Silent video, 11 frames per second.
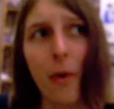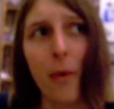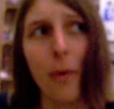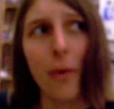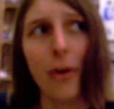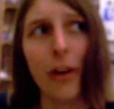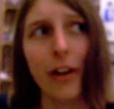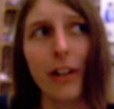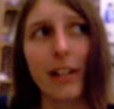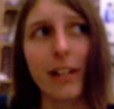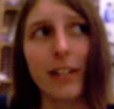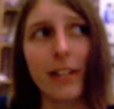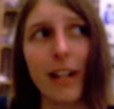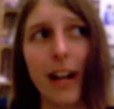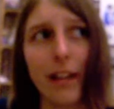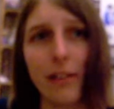or
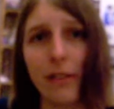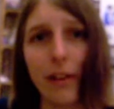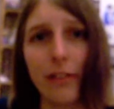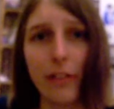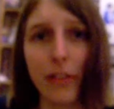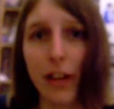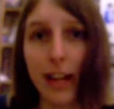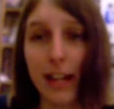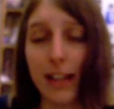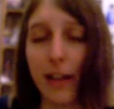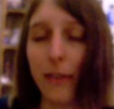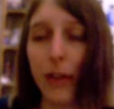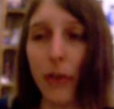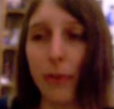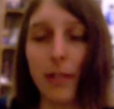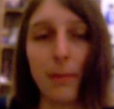I don't know, I can't think of
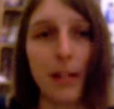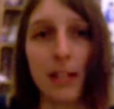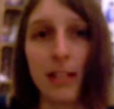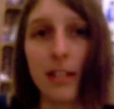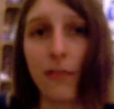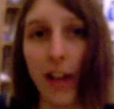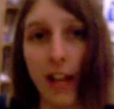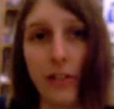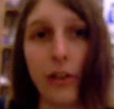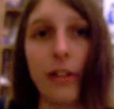another reason because his fans are